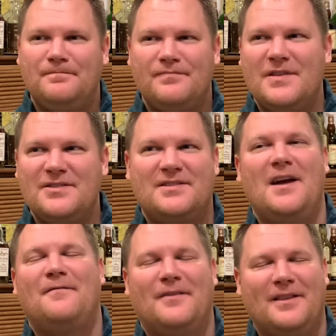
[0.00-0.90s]
There's
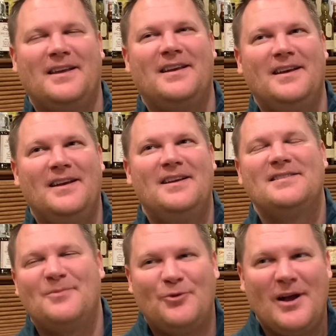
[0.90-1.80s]
definitely
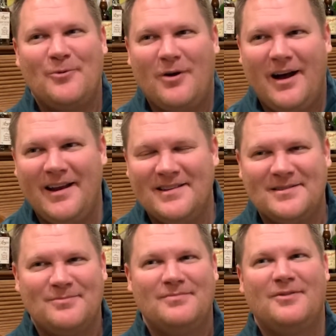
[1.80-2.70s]
some red wine and
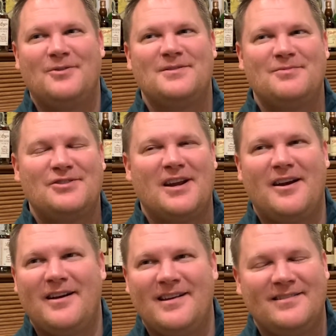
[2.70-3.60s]
some sherry.